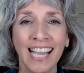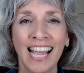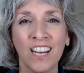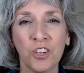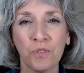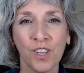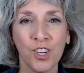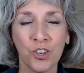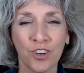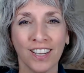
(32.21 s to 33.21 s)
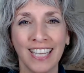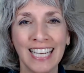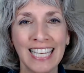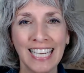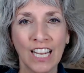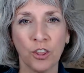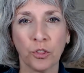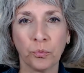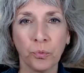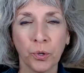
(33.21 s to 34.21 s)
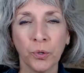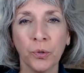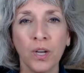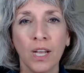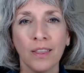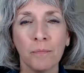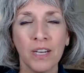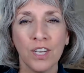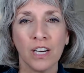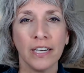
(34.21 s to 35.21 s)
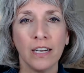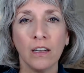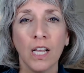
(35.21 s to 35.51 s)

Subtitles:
and is really struggling to get through the material,